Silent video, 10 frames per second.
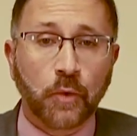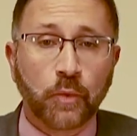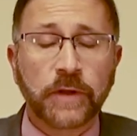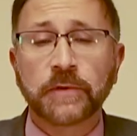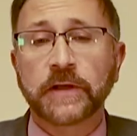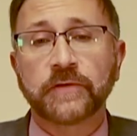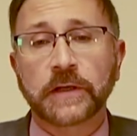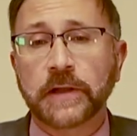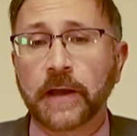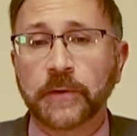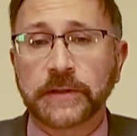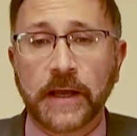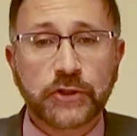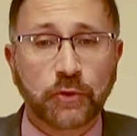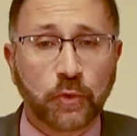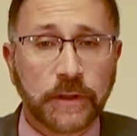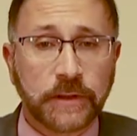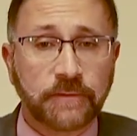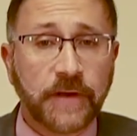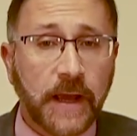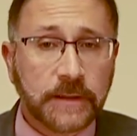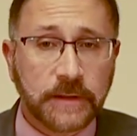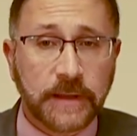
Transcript: We believe that climate action will in fact